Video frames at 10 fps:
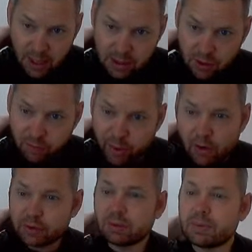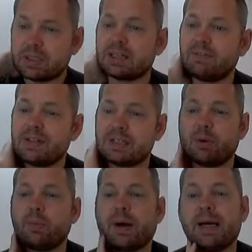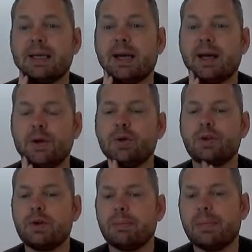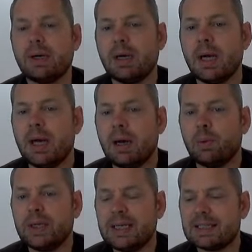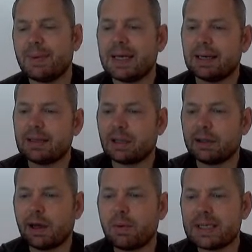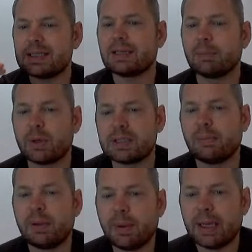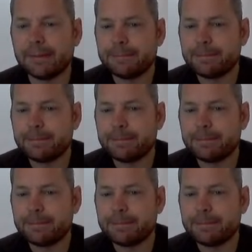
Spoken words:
So if both numbers are divisible by another number, we need to make it the lowest it can possibly be.